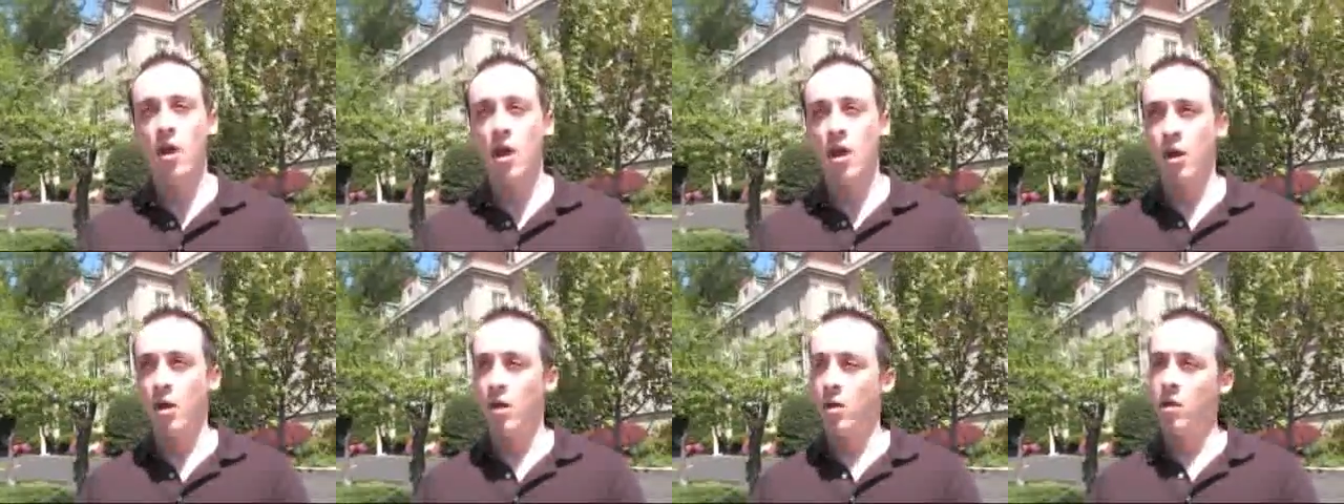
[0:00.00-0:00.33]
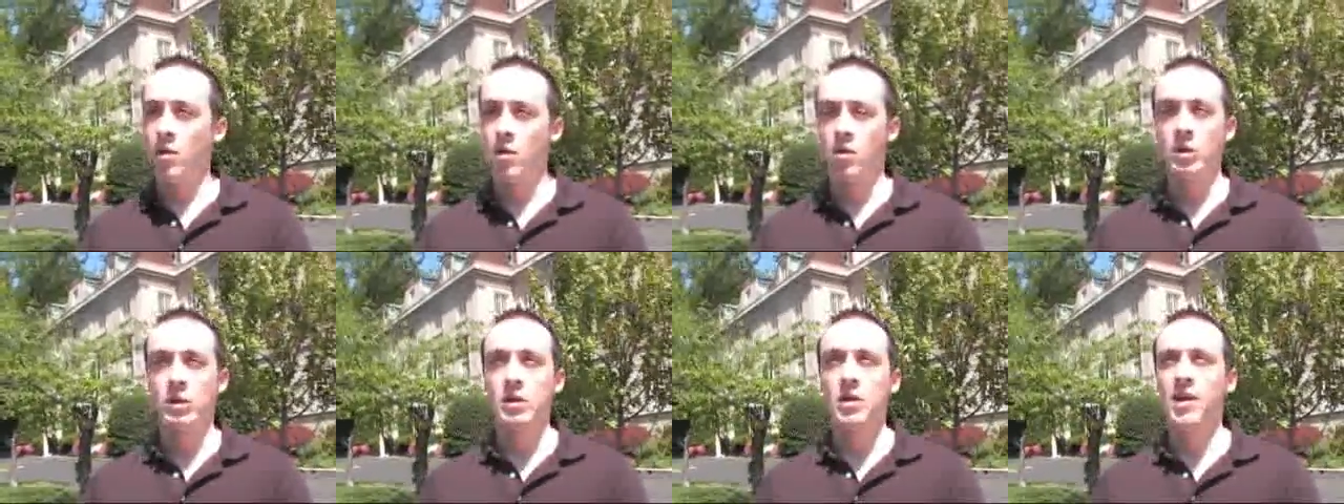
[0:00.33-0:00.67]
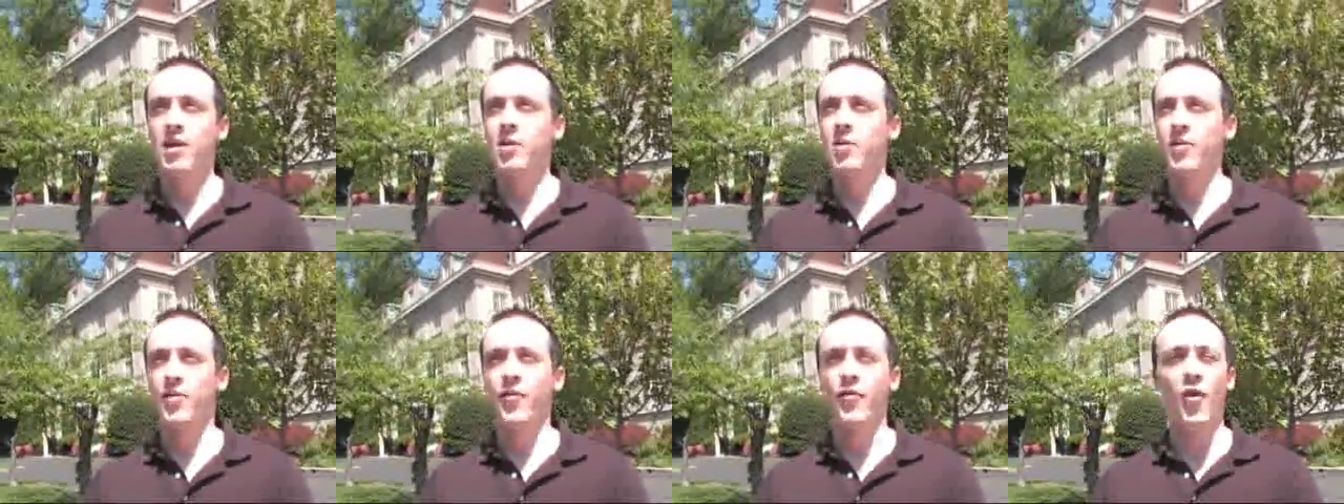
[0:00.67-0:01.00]
I
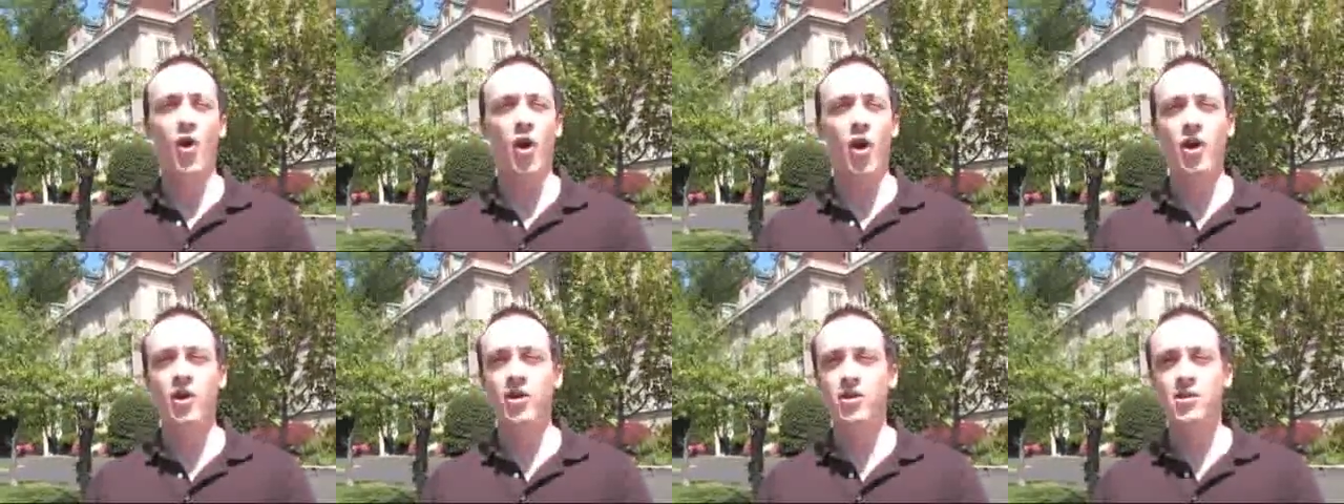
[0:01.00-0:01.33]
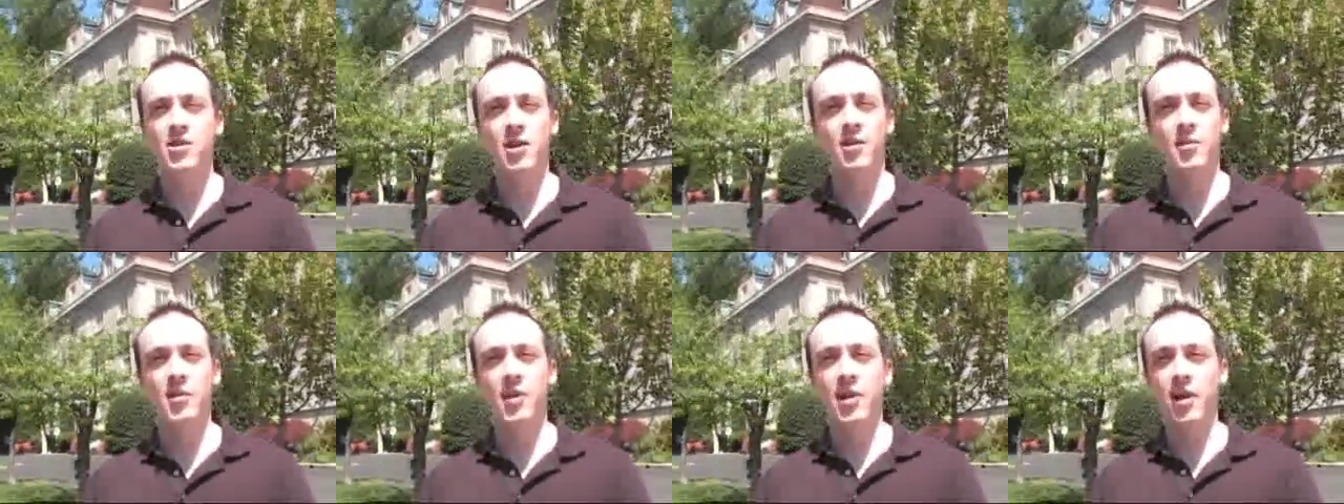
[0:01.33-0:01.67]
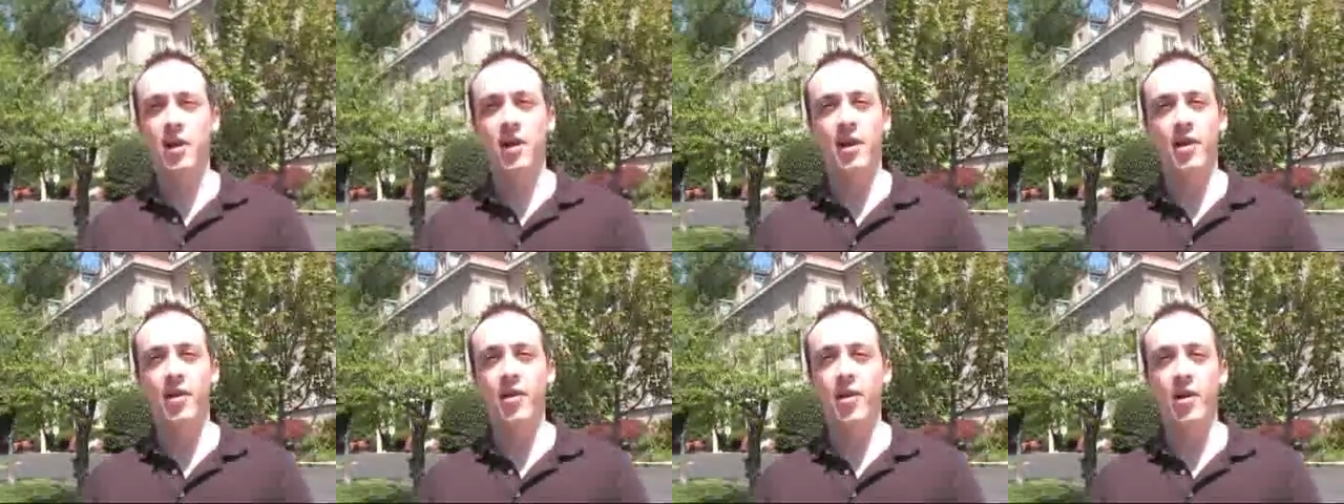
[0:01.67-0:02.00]
think it was FARC or something.
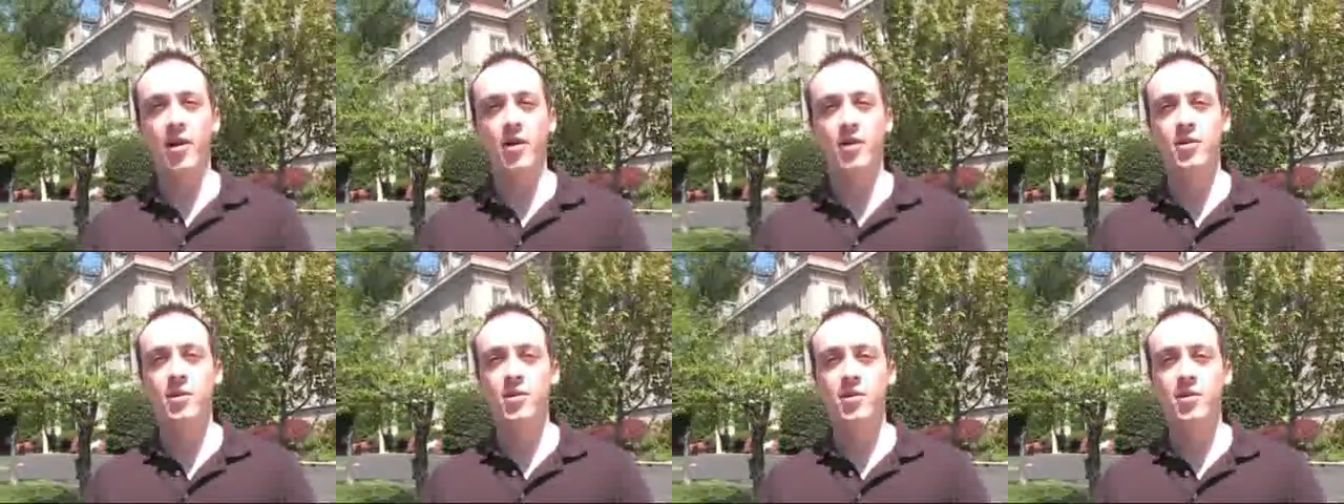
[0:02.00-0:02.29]
I don't know.